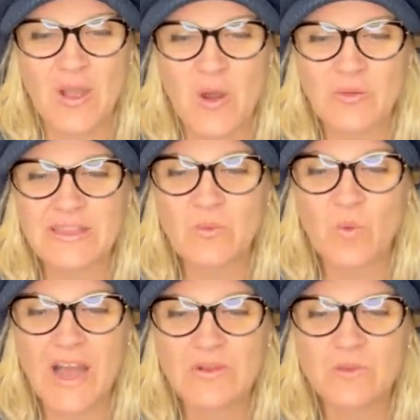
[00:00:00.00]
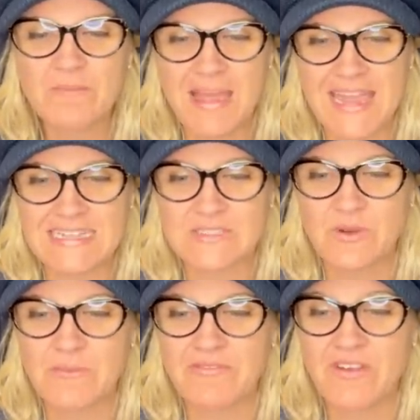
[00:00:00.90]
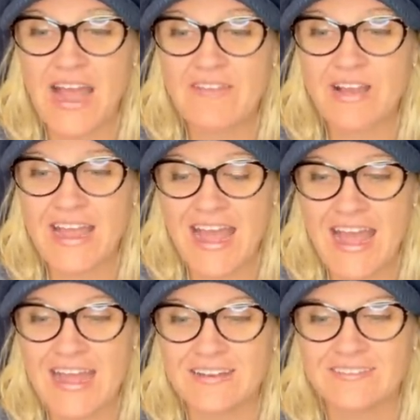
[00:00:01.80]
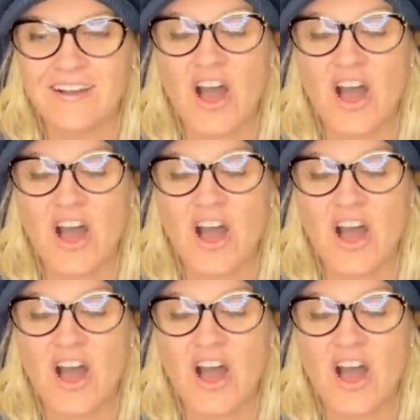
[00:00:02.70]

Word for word: Only one remains from the five I had